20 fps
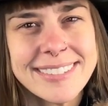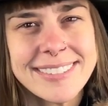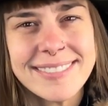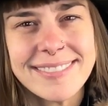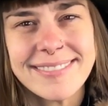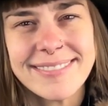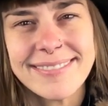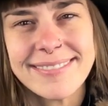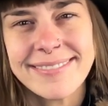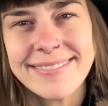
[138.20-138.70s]

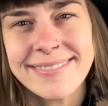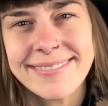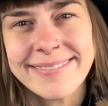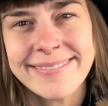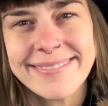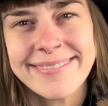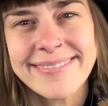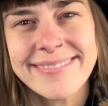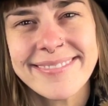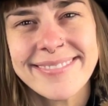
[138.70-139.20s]

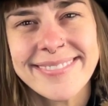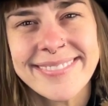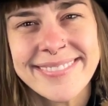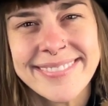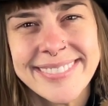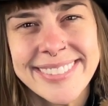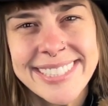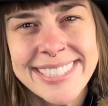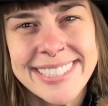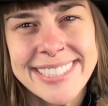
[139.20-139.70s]

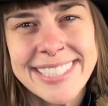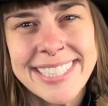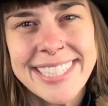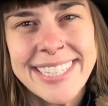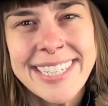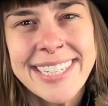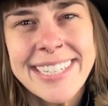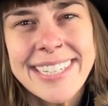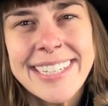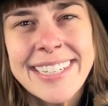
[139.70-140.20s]

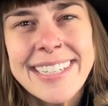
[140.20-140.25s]
(silence)